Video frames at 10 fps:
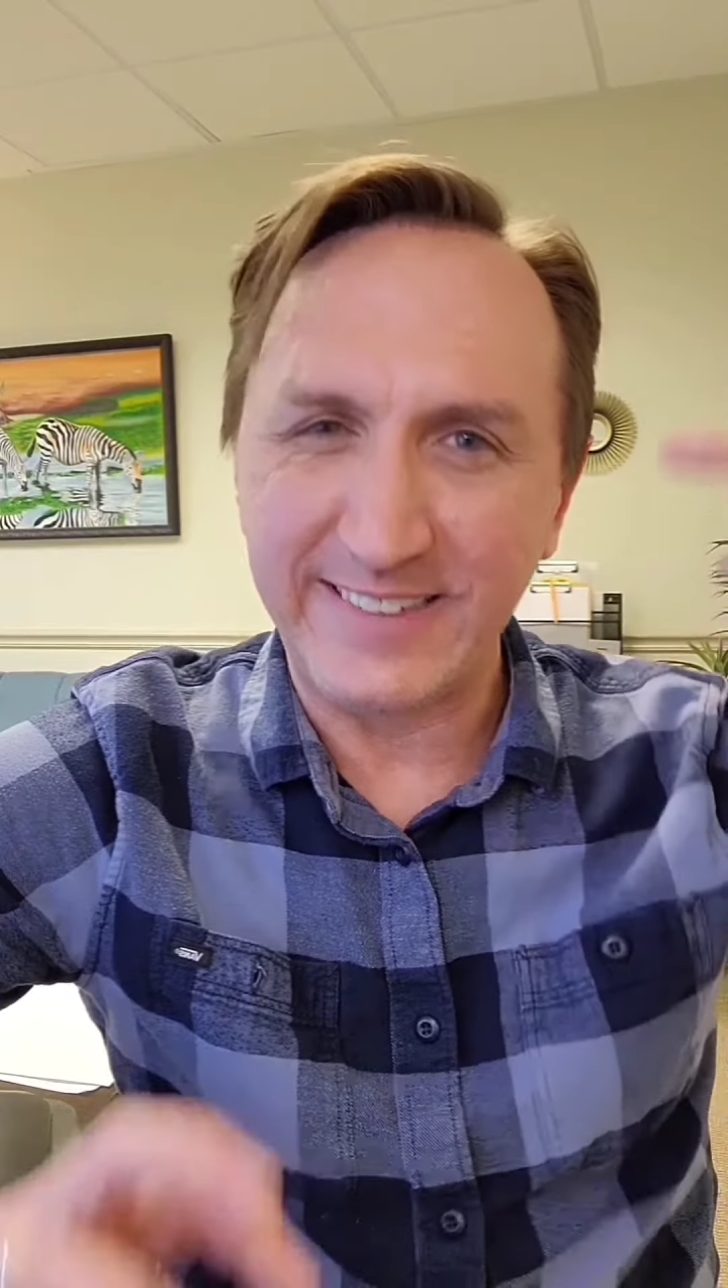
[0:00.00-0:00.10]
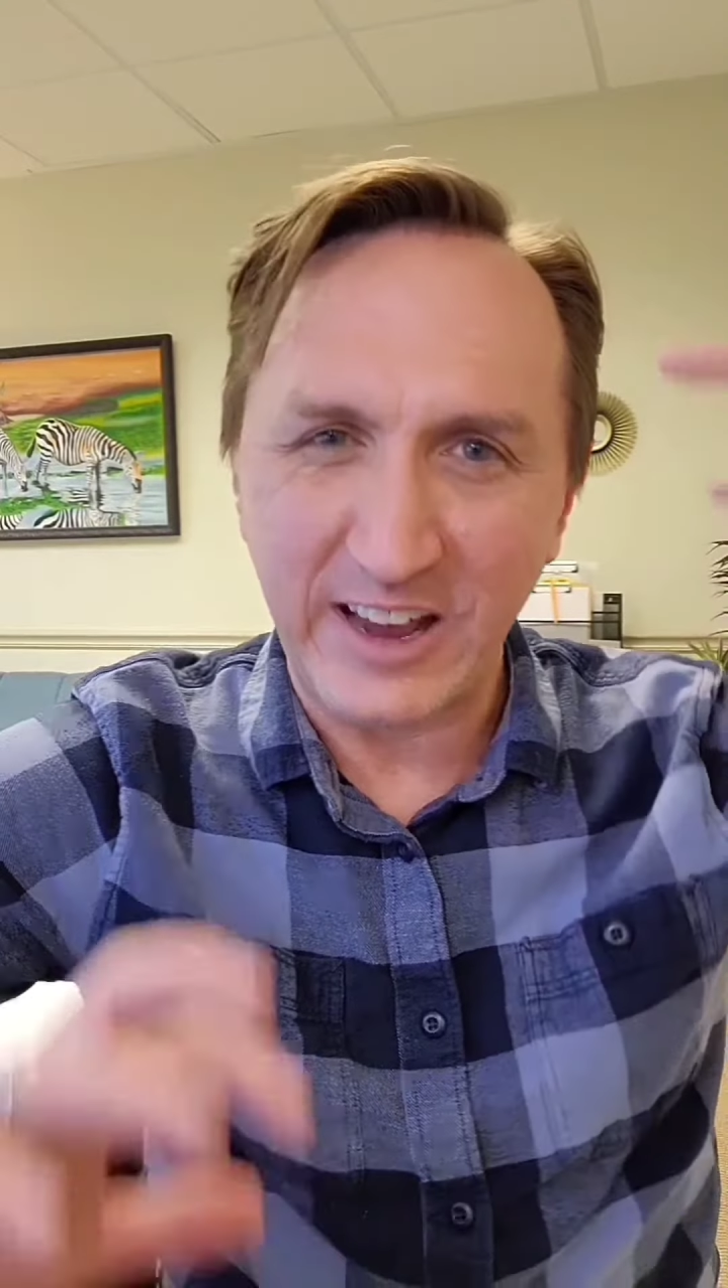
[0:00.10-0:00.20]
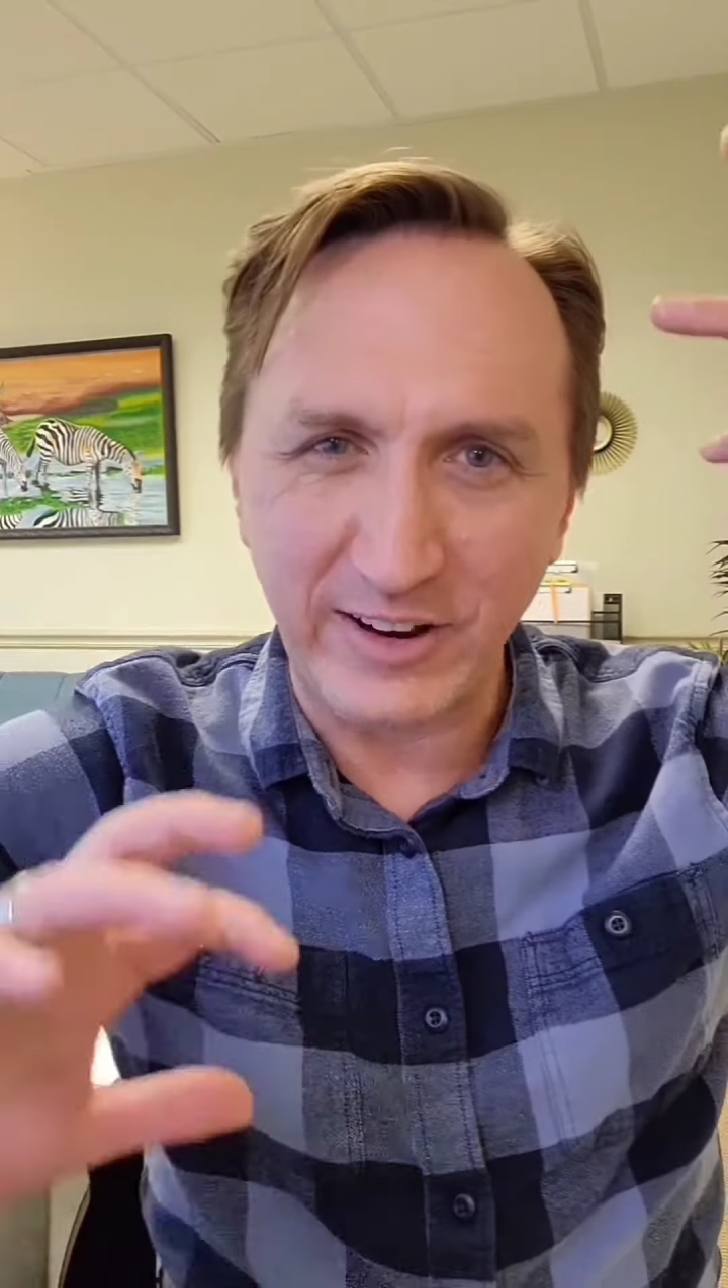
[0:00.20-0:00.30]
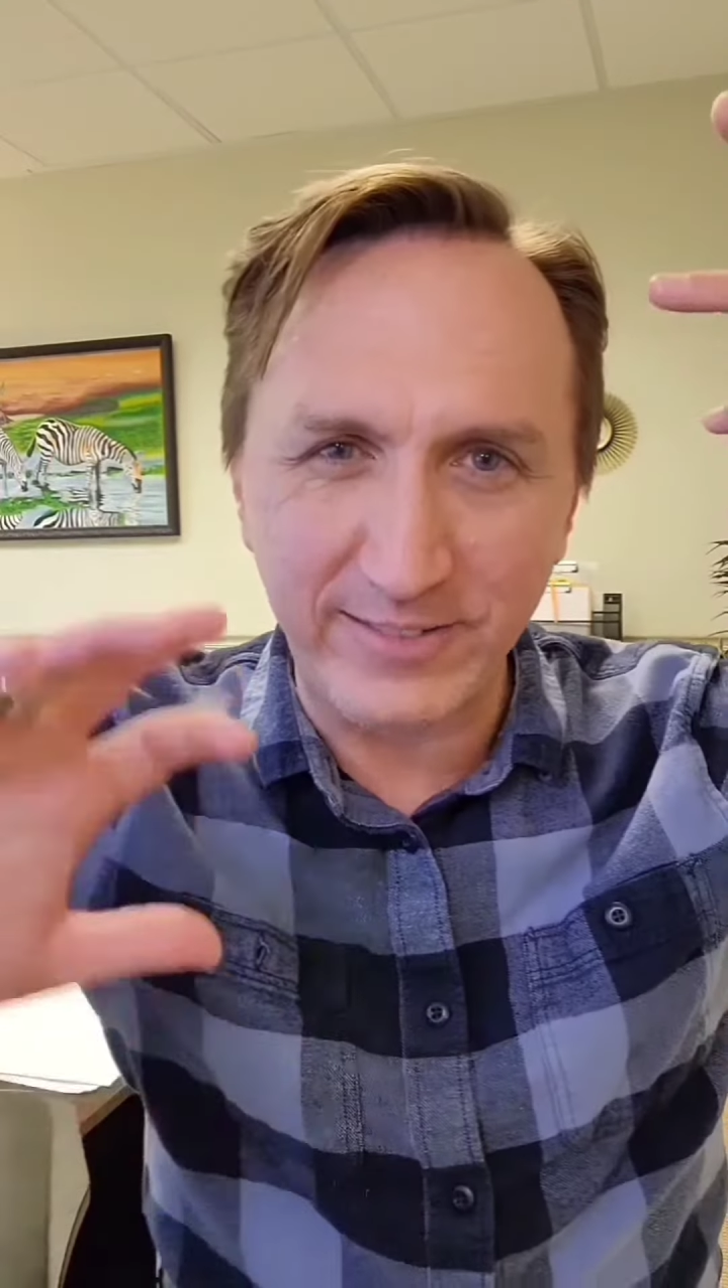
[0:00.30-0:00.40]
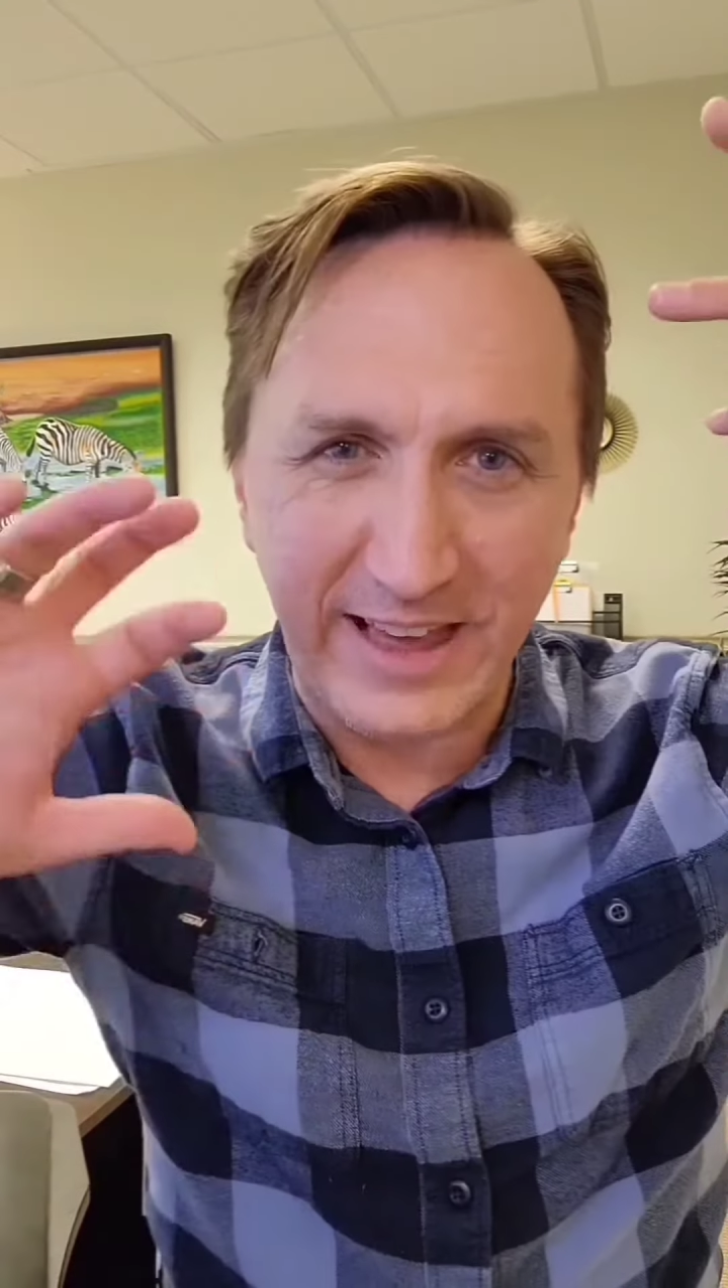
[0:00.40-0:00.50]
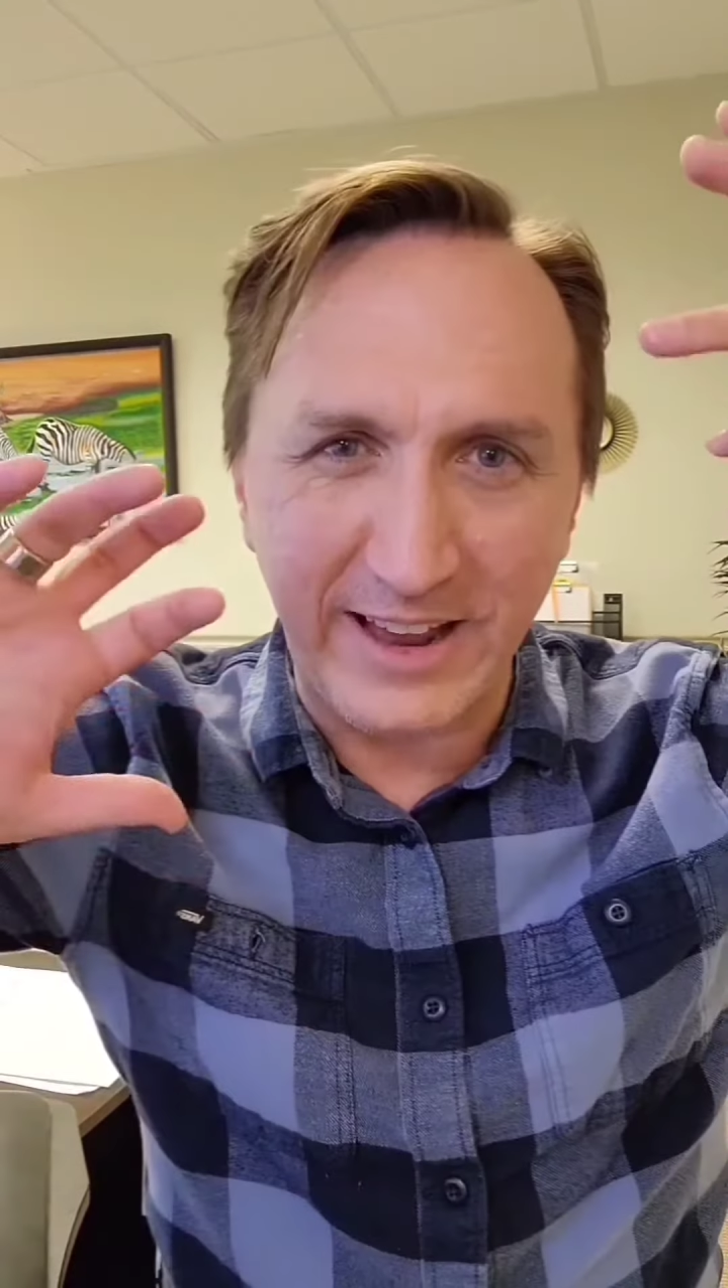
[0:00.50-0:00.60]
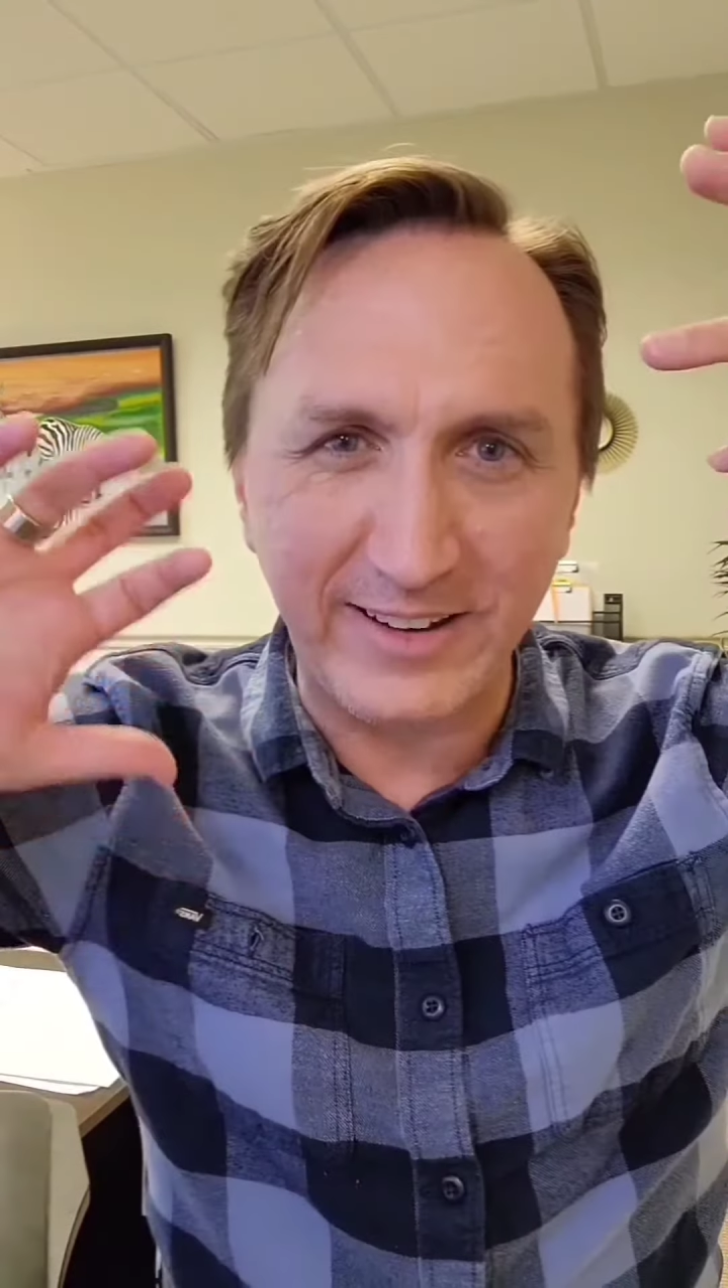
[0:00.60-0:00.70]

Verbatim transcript: out of that